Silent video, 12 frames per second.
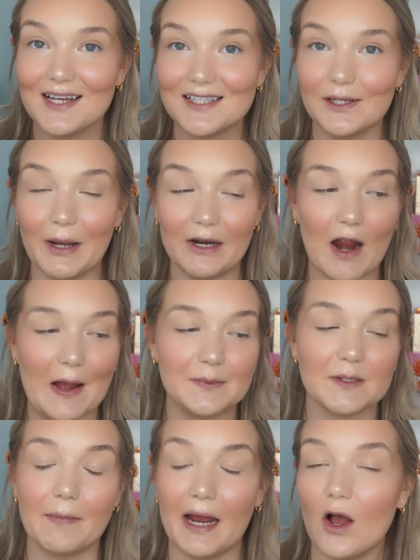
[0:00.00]
So I
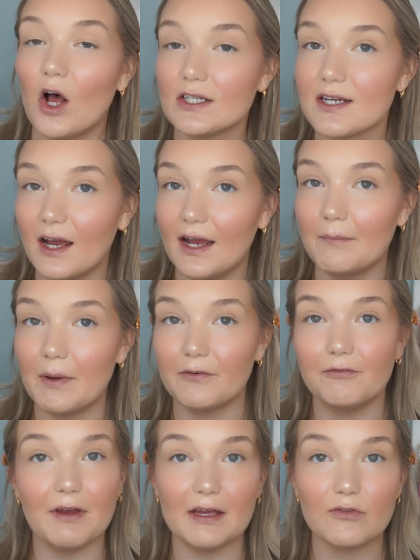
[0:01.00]
grabbed my all-time
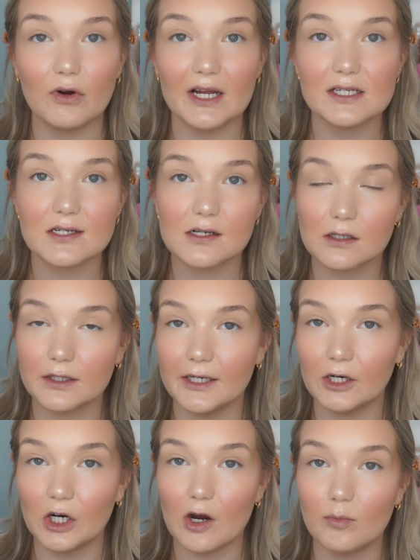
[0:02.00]
favorite
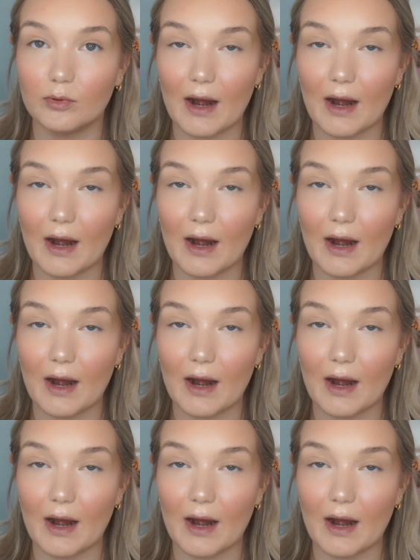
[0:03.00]
clear